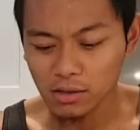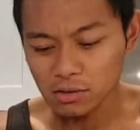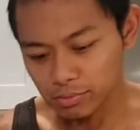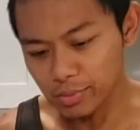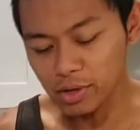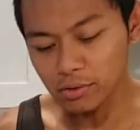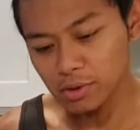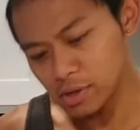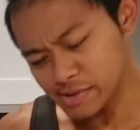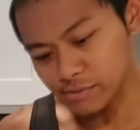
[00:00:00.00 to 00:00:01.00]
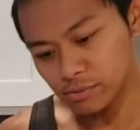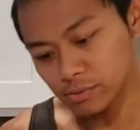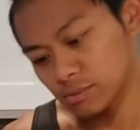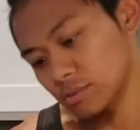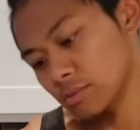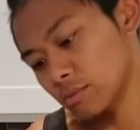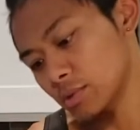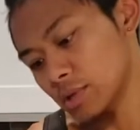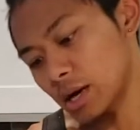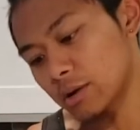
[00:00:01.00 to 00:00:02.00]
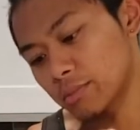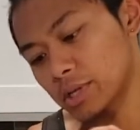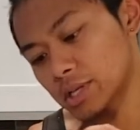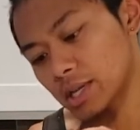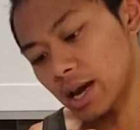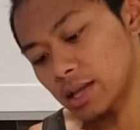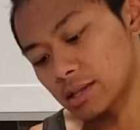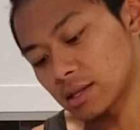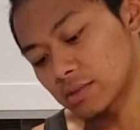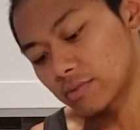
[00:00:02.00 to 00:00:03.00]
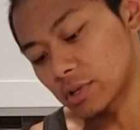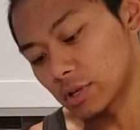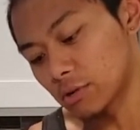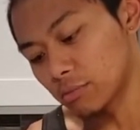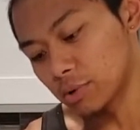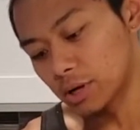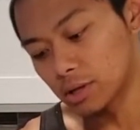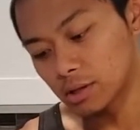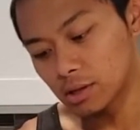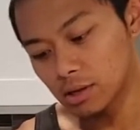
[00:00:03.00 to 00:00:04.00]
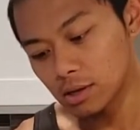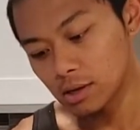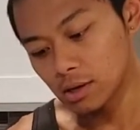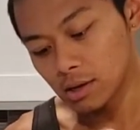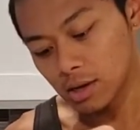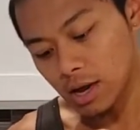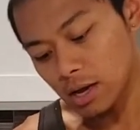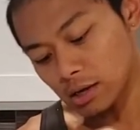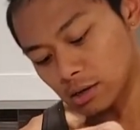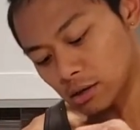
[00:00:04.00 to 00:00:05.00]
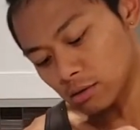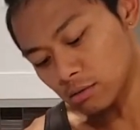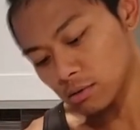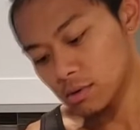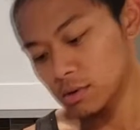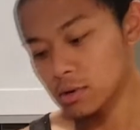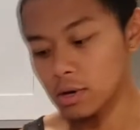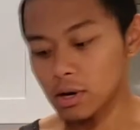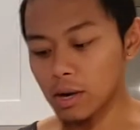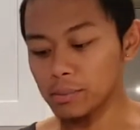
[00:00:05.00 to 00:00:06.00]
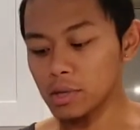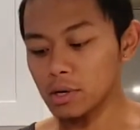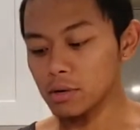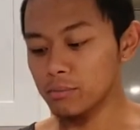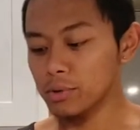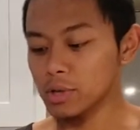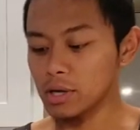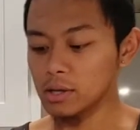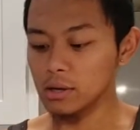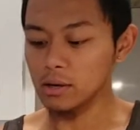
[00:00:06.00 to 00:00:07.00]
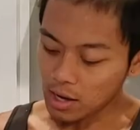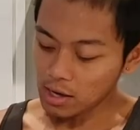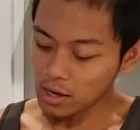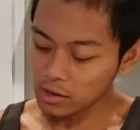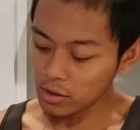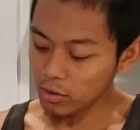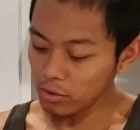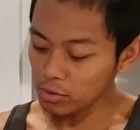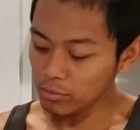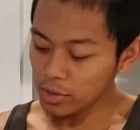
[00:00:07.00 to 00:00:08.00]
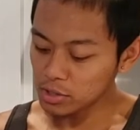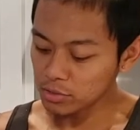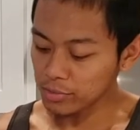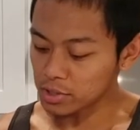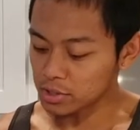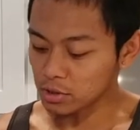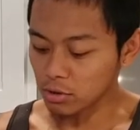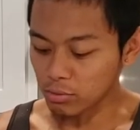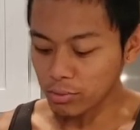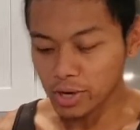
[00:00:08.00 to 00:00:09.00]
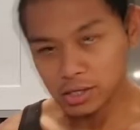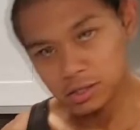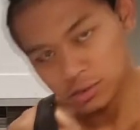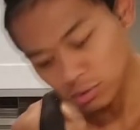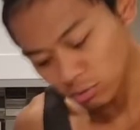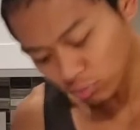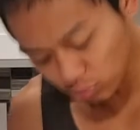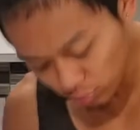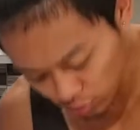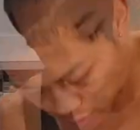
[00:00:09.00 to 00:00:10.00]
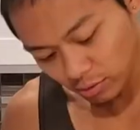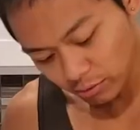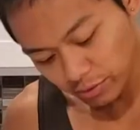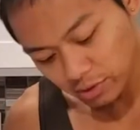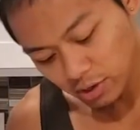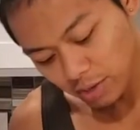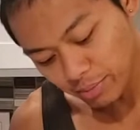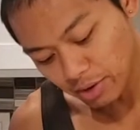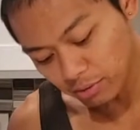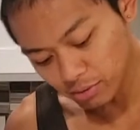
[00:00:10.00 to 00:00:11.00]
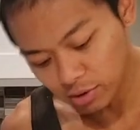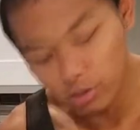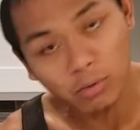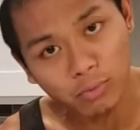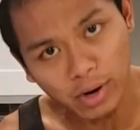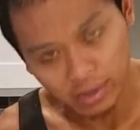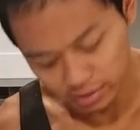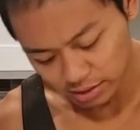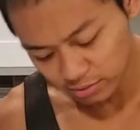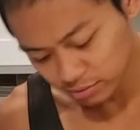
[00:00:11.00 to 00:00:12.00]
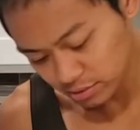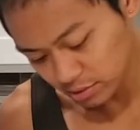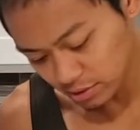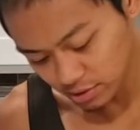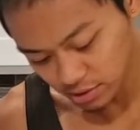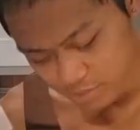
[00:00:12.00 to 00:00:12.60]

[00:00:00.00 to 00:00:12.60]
looks better than what the Iron Musket had in his video. But hey, you know, I'm not complaining. I got all the measurements correct, so hopefully it'll come out correctly. We'll see.